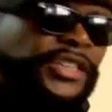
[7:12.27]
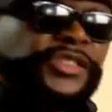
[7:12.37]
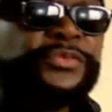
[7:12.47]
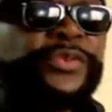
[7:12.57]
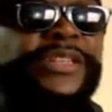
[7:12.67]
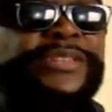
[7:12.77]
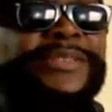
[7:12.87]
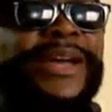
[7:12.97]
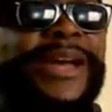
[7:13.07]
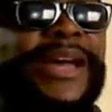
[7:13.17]
She running
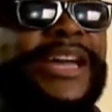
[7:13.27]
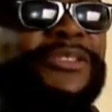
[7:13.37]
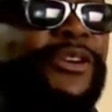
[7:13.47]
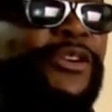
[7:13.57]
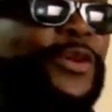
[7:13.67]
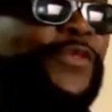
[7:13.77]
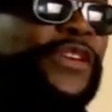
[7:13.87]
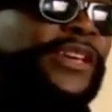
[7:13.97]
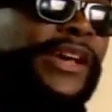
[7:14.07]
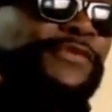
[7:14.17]
and hiding all over
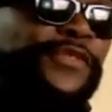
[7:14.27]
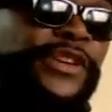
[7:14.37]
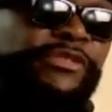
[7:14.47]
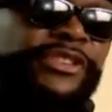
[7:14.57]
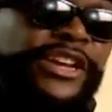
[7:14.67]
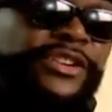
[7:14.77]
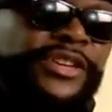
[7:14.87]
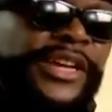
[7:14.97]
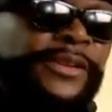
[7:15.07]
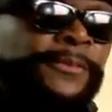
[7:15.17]
California every time you
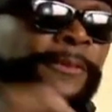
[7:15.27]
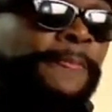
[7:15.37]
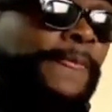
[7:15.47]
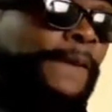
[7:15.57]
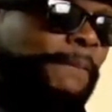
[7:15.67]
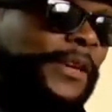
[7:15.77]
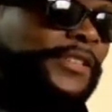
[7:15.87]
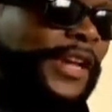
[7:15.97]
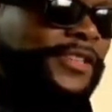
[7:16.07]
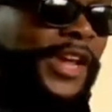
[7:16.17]
look at. I mean,
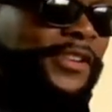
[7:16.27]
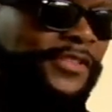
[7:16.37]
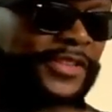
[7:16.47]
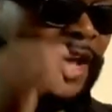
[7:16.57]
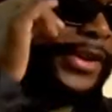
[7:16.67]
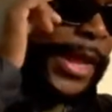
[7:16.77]
check this out